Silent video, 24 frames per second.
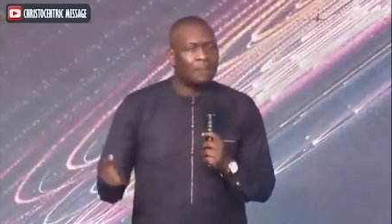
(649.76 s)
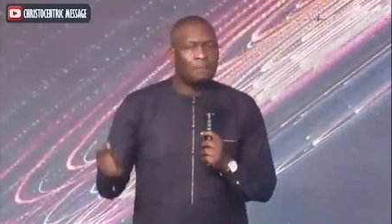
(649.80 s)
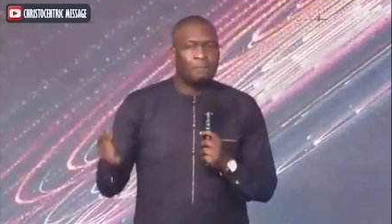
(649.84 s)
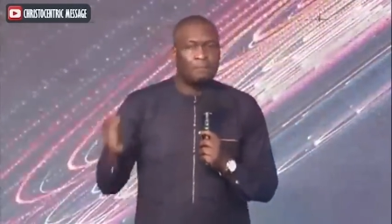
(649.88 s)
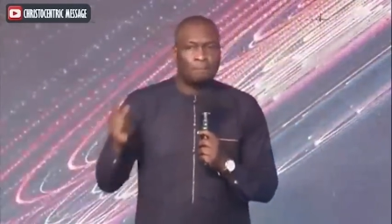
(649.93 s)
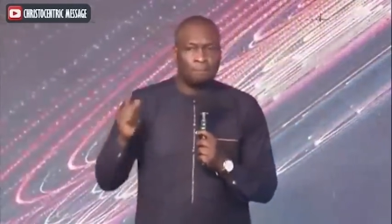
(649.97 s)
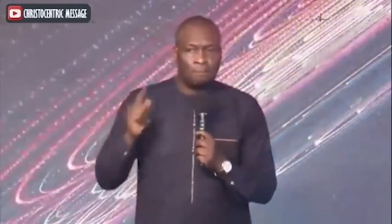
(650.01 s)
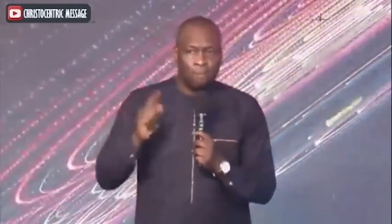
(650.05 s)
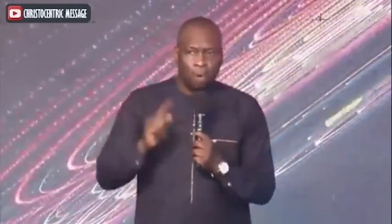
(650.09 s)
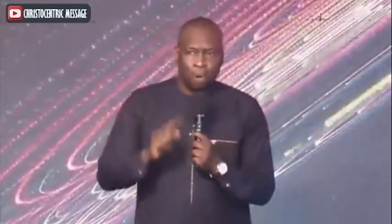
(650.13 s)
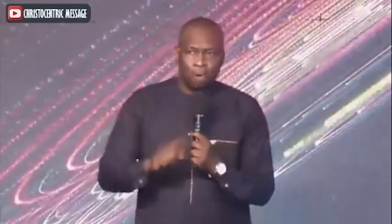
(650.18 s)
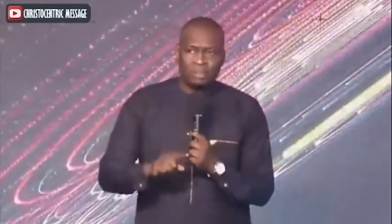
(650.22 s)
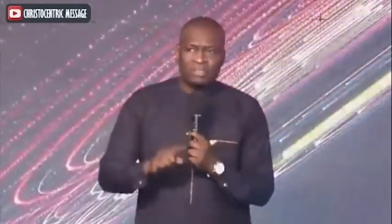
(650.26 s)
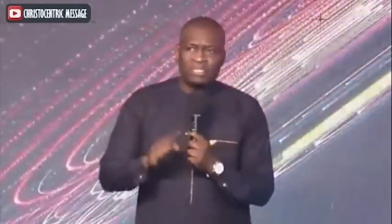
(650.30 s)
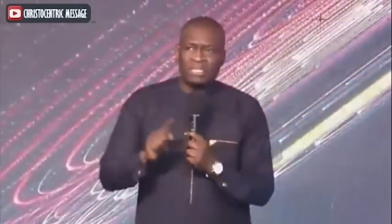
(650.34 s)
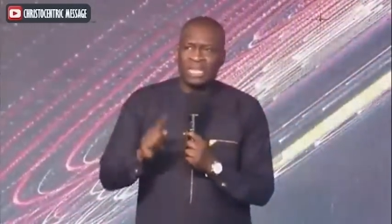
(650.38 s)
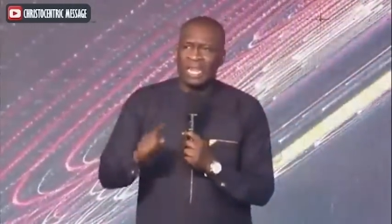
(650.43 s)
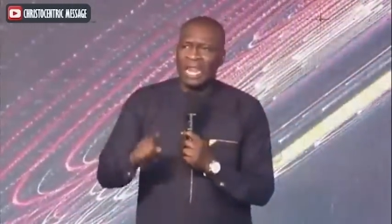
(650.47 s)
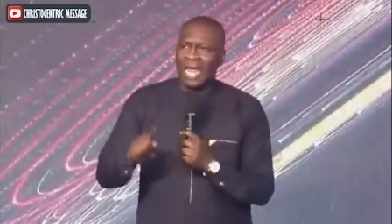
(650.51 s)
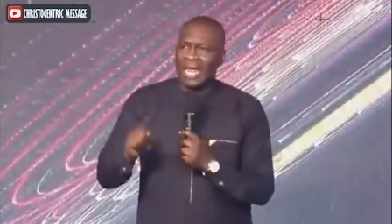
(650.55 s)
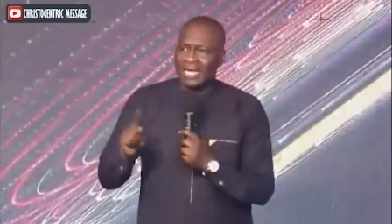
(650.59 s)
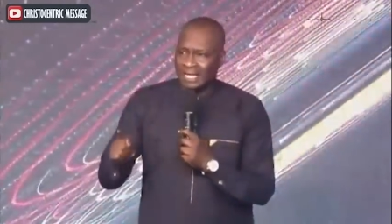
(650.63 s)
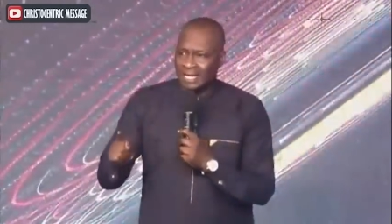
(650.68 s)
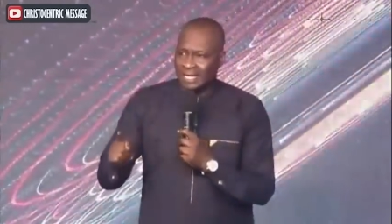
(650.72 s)
Most
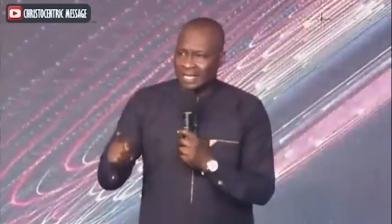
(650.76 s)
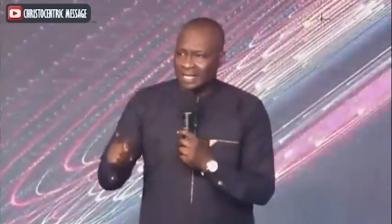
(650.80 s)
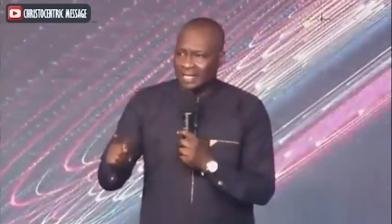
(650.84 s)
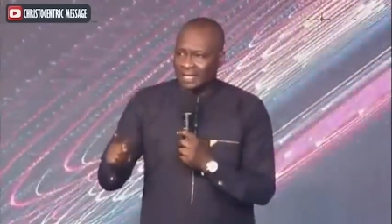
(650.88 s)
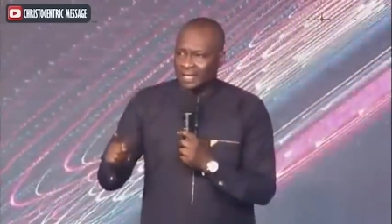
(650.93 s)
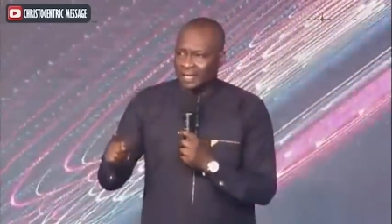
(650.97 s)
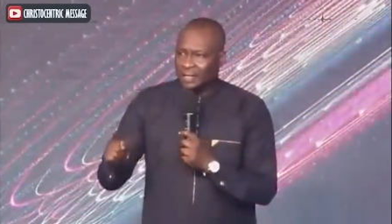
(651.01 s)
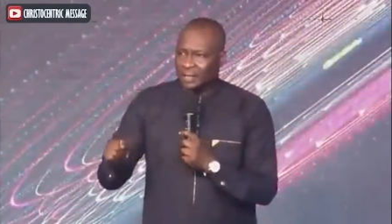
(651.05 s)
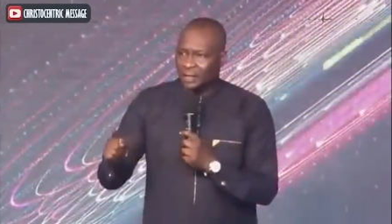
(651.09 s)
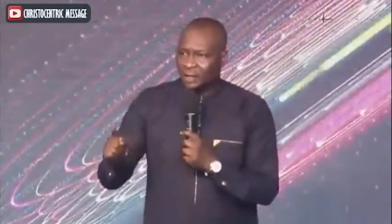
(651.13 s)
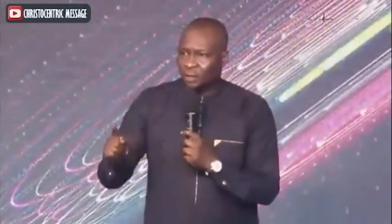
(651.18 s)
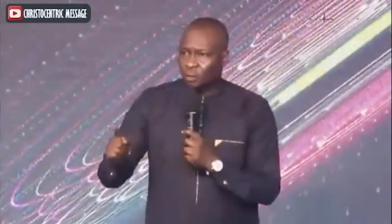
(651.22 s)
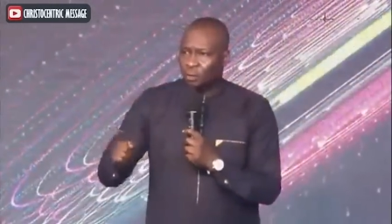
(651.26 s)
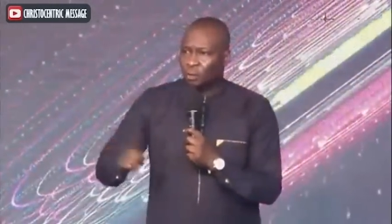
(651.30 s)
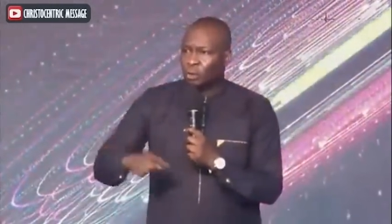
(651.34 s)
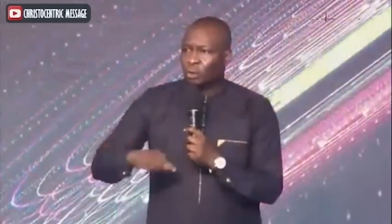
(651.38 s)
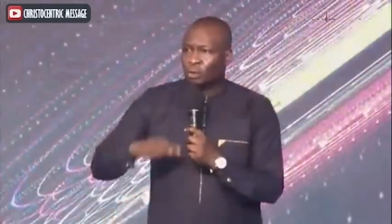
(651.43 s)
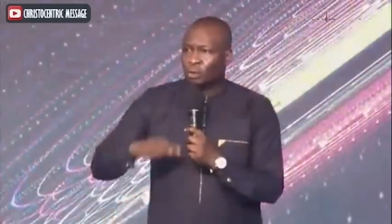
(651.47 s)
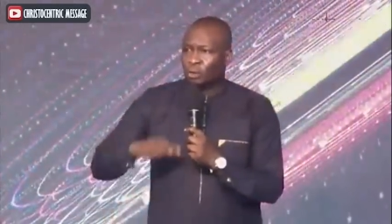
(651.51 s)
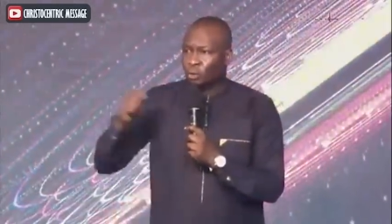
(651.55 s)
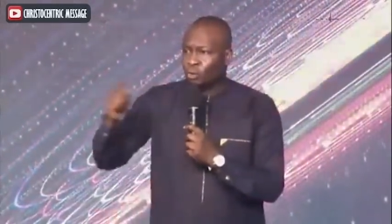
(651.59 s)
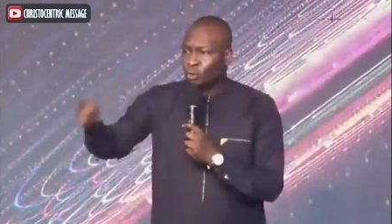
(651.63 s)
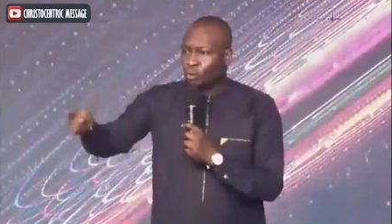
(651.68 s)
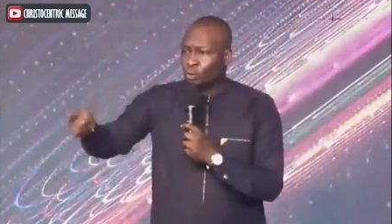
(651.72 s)
likely, you will
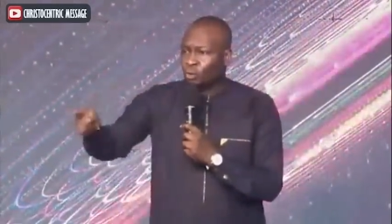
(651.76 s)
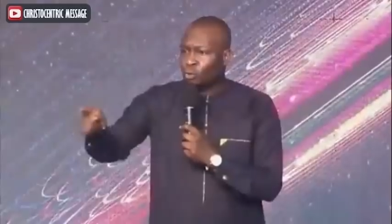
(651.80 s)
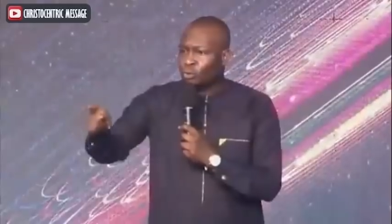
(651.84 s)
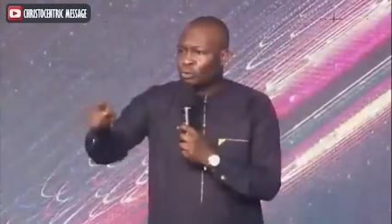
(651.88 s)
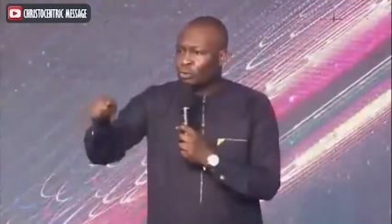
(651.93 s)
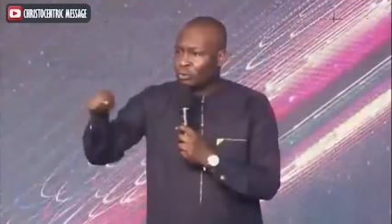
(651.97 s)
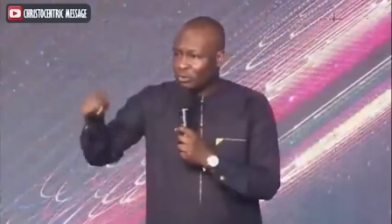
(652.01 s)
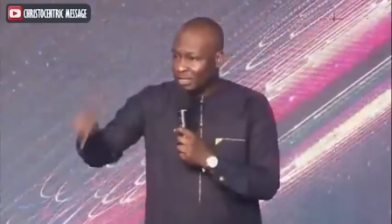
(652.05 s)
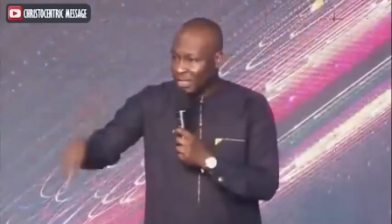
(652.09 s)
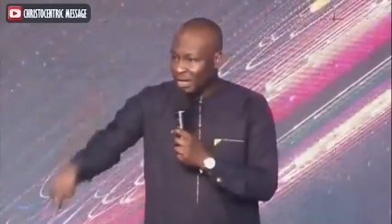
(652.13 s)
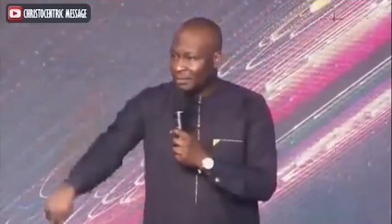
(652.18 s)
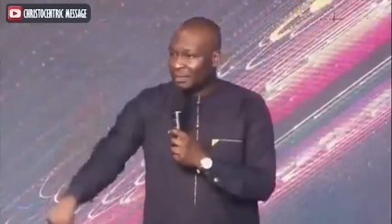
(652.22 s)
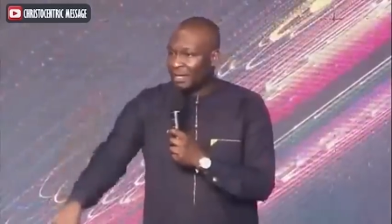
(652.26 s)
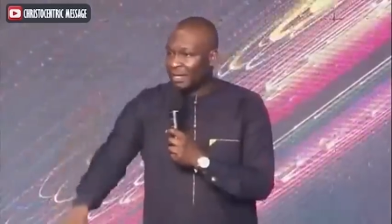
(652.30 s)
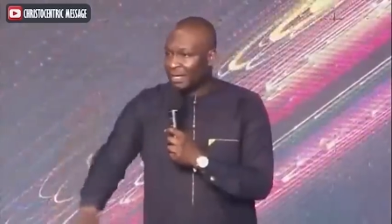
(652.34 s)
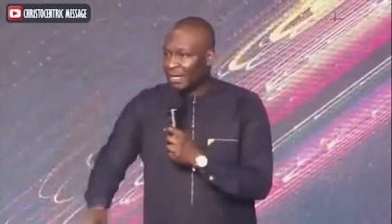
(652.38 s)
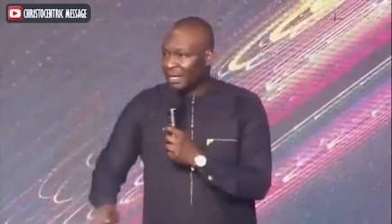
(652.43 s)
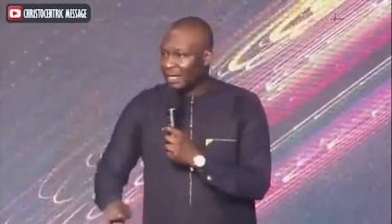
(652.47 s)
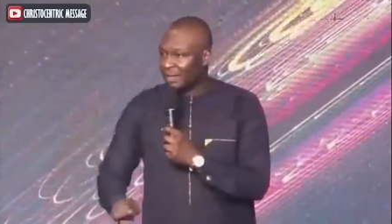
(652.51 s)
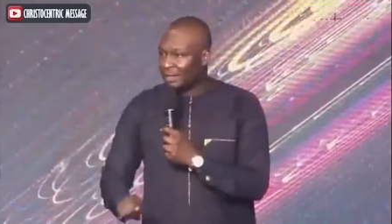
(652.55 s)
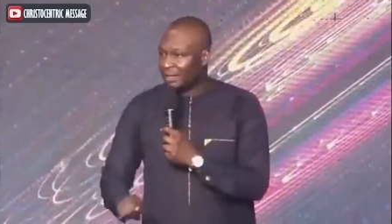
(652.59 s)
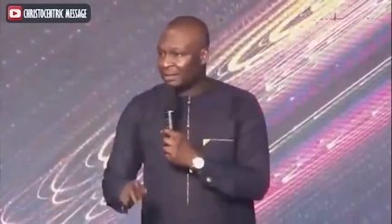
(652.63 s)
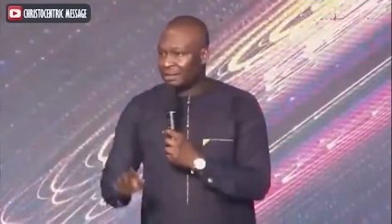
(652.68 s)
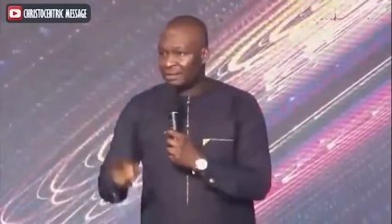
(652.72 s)
do good to them
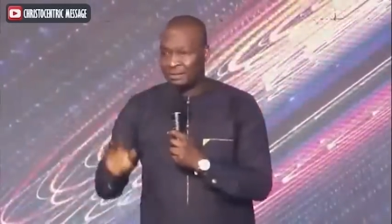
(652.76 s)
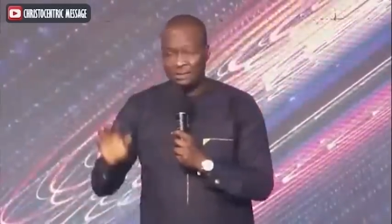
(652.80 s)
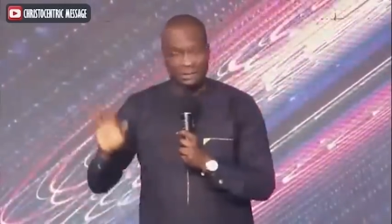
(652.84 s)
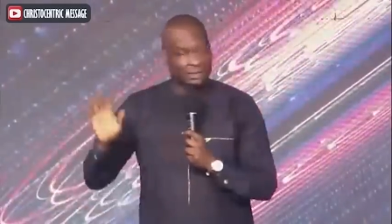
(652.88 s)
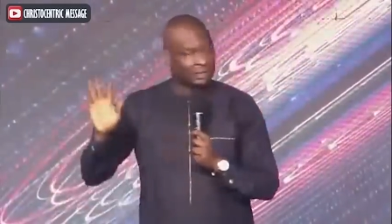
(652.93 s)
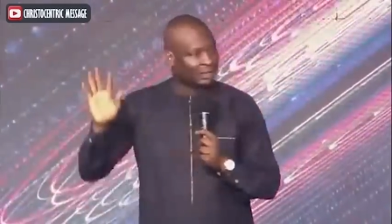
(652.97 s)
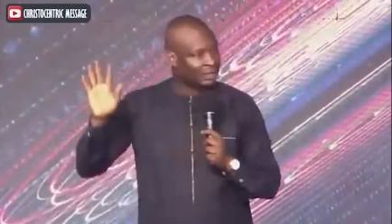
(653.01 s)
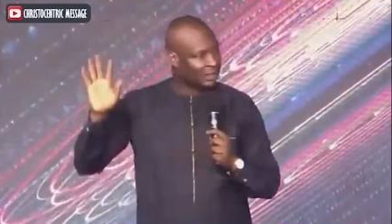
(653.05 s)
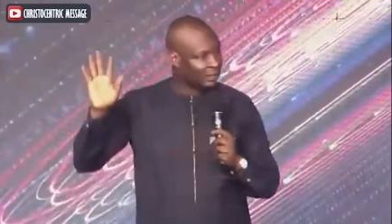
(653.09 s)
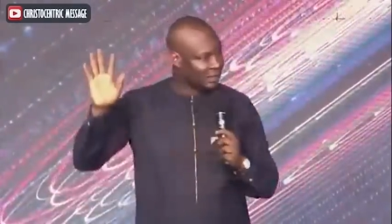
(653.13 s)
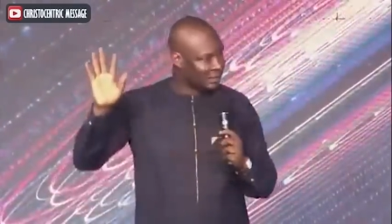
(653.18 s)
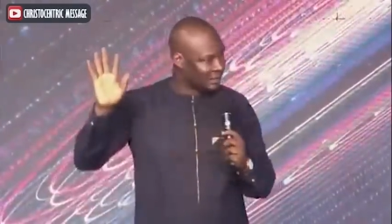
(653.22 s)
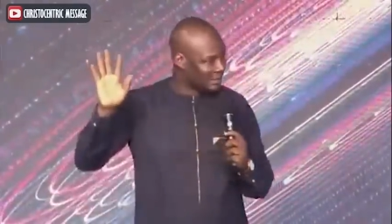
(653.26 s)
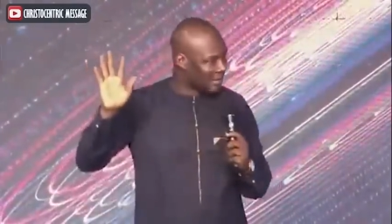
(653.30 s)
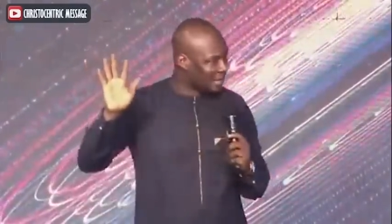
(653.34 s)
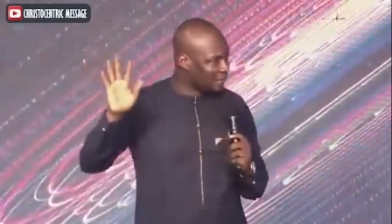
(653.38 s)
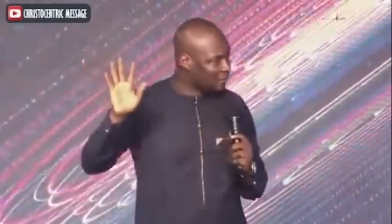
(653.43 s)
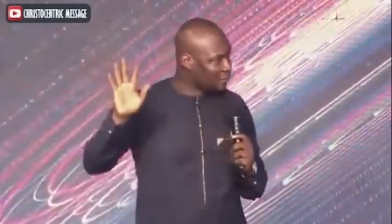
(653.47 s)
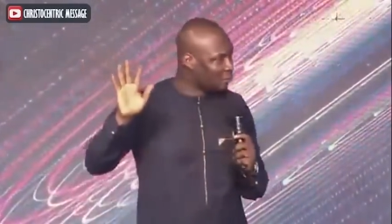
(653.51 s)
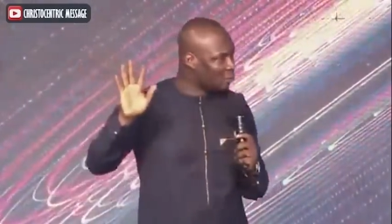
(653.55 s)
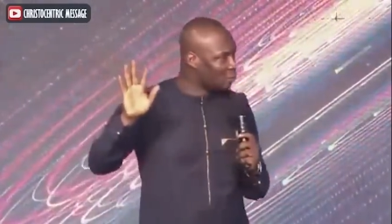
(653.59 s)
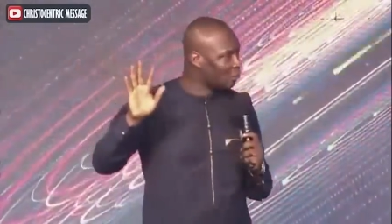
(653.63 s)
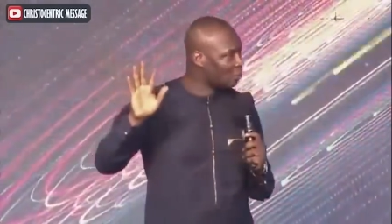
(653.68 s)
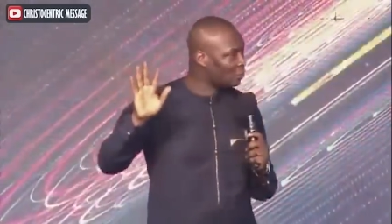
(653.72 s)
again. Is that
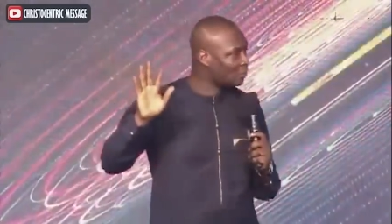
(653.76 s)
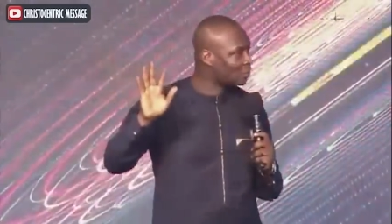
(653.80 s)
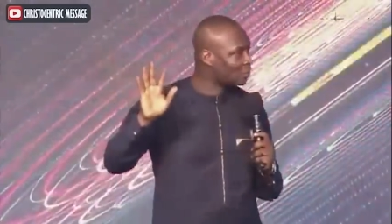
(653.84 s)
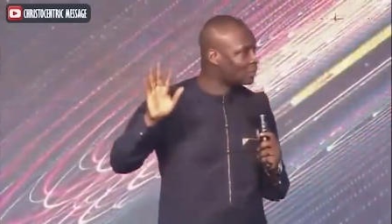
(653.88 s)
true?